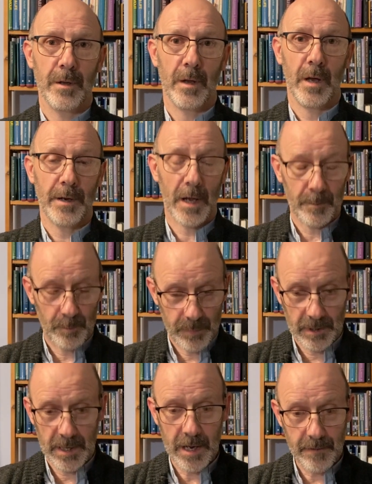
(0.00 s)
And I
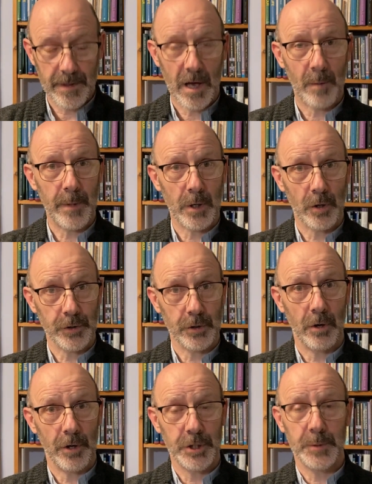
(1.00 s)
believe that because
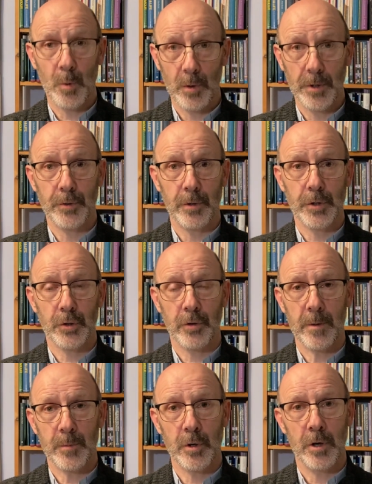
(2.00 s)
God has spoken to in
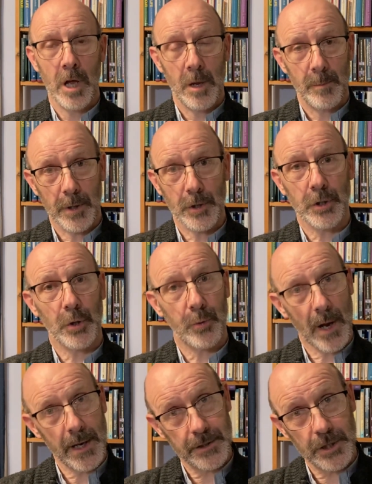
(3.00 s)
Scripture, because
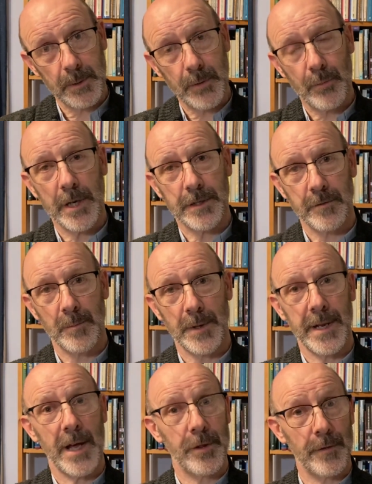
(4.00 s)
Christ has been raised from the
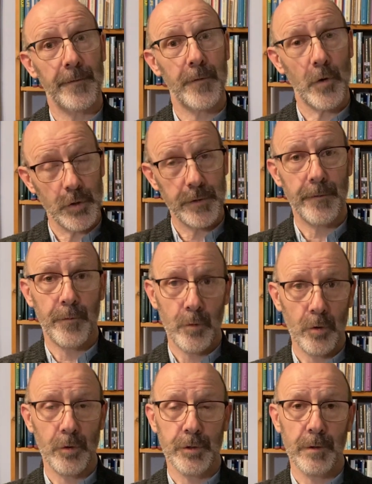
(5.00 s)
dead, the first
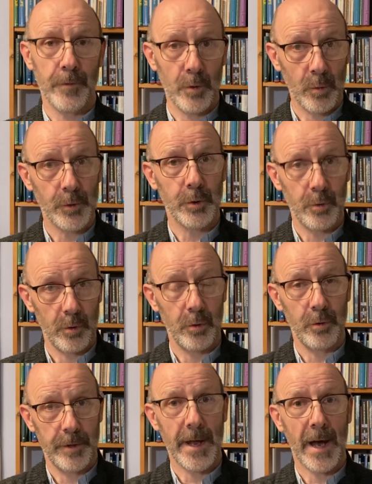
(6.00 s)
fruits of those who, who
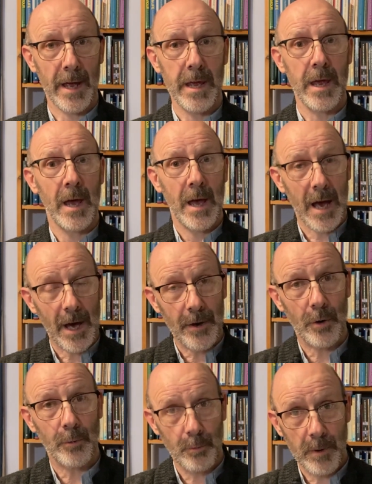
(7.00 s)
die and
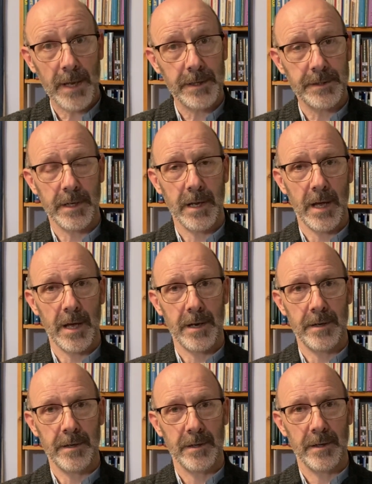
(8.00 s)
are raised again,